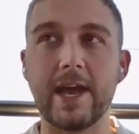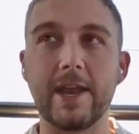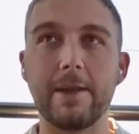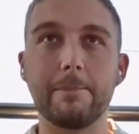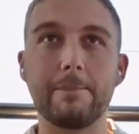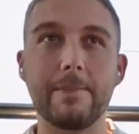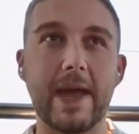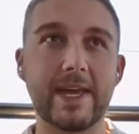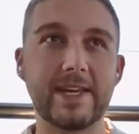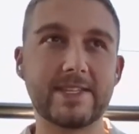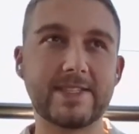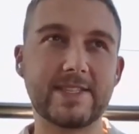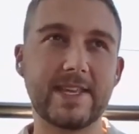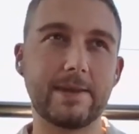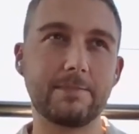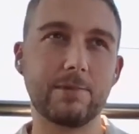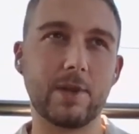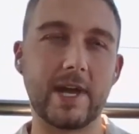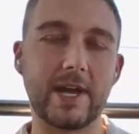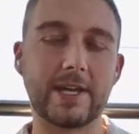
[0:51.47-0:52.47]
And it may
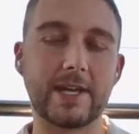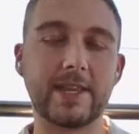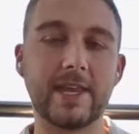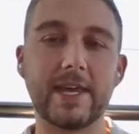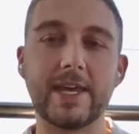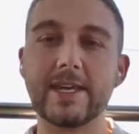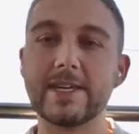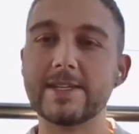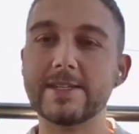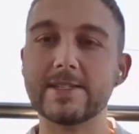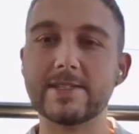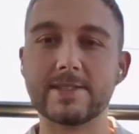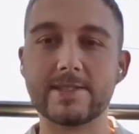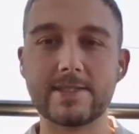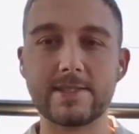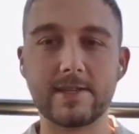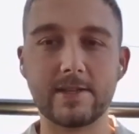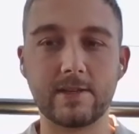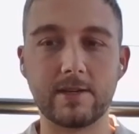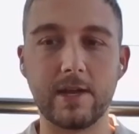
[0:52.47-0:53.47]
seem like there is
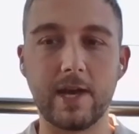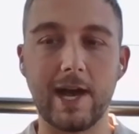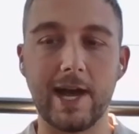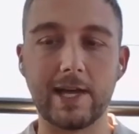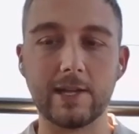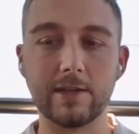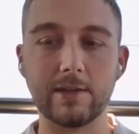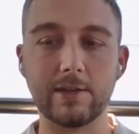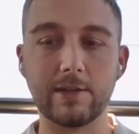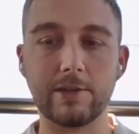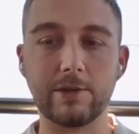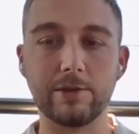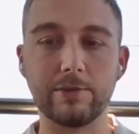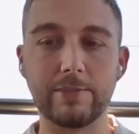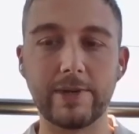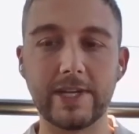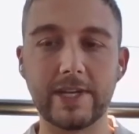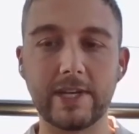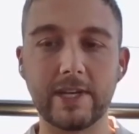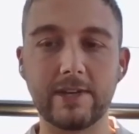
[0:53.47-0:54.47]
a little
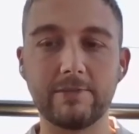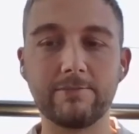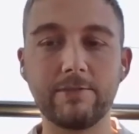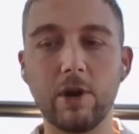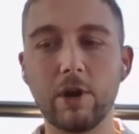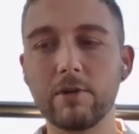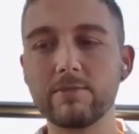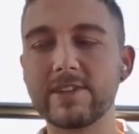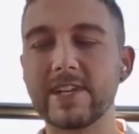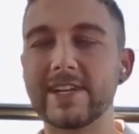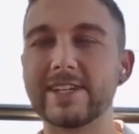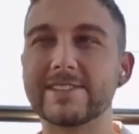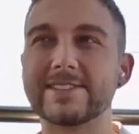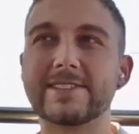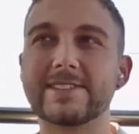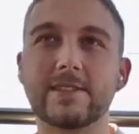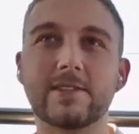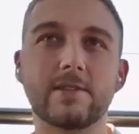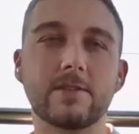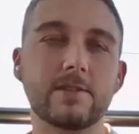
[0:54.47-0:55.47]
bit involved and it's
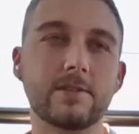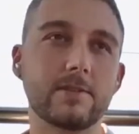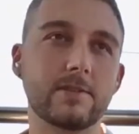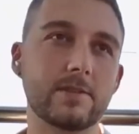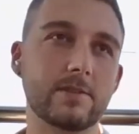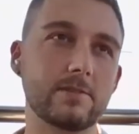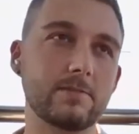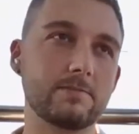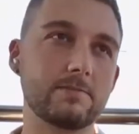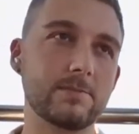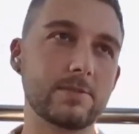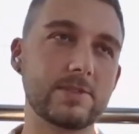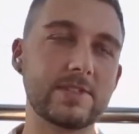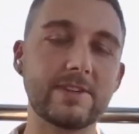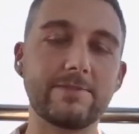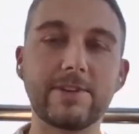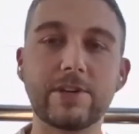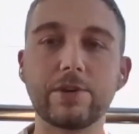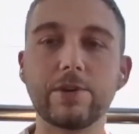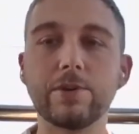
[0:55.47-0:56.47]

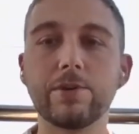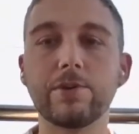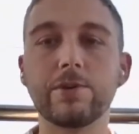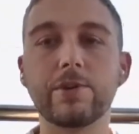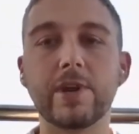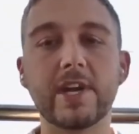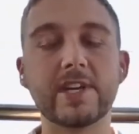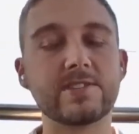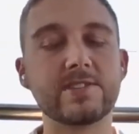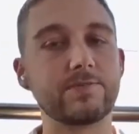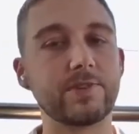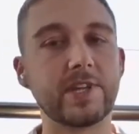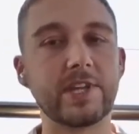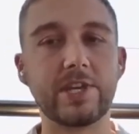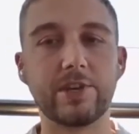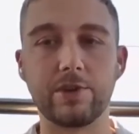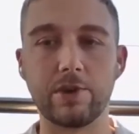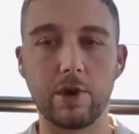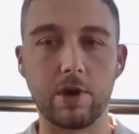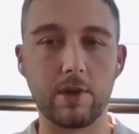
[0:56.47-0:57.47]
difficult. It's
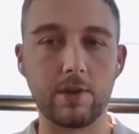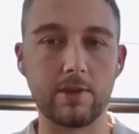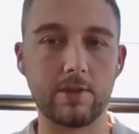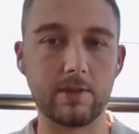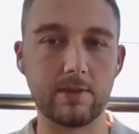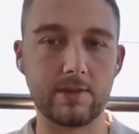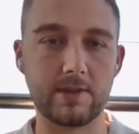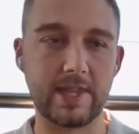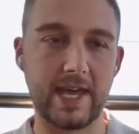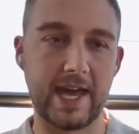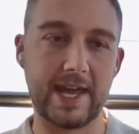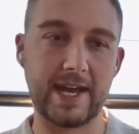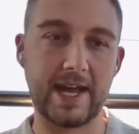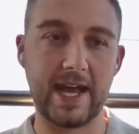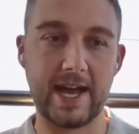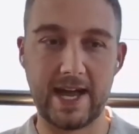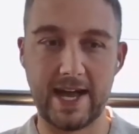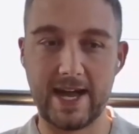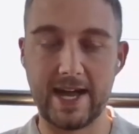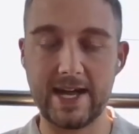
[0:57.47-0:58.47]
really not that
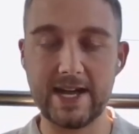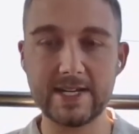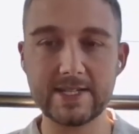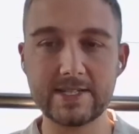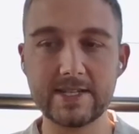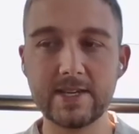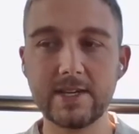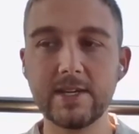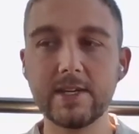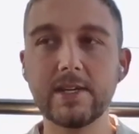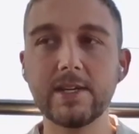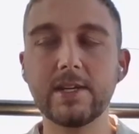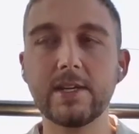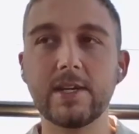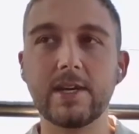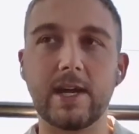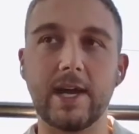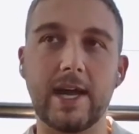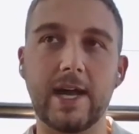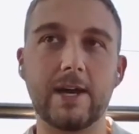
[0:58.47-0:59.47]
hard.
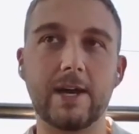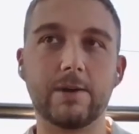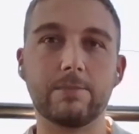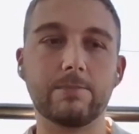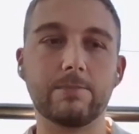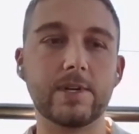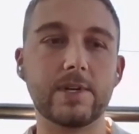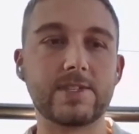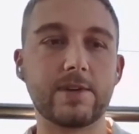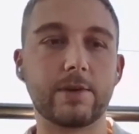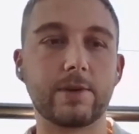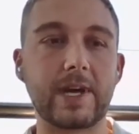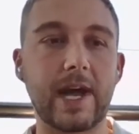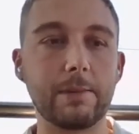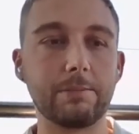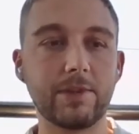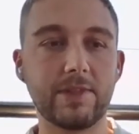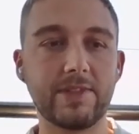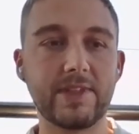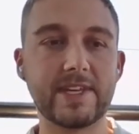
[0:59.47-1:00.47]
Um, so a
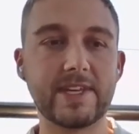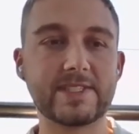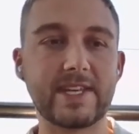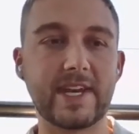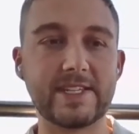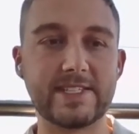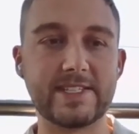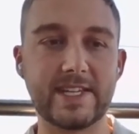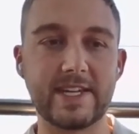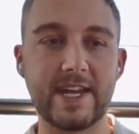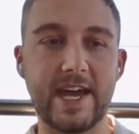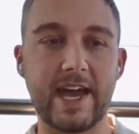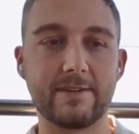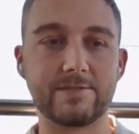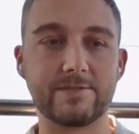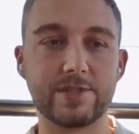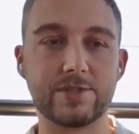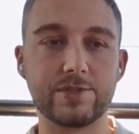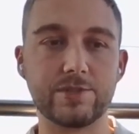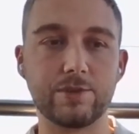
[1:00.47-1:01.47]
couple of things that I did
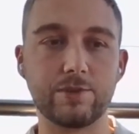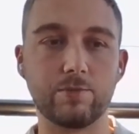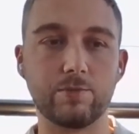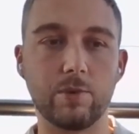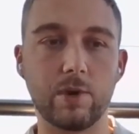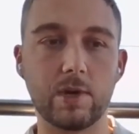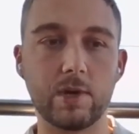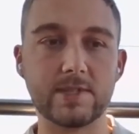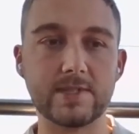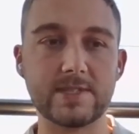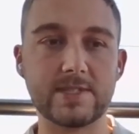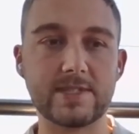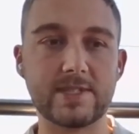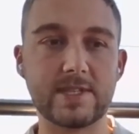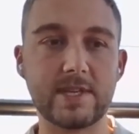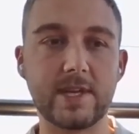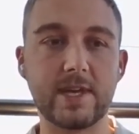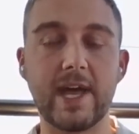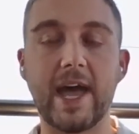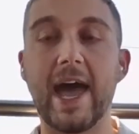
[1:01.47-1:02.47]
have to do was
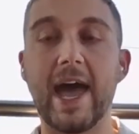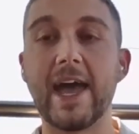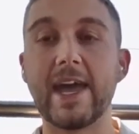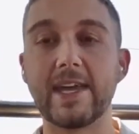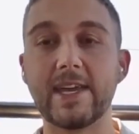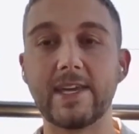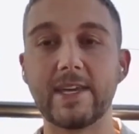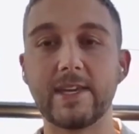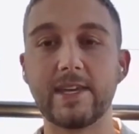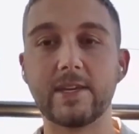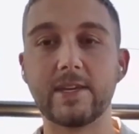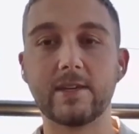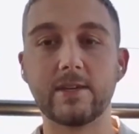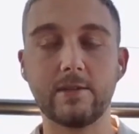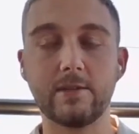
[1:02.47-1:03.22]
a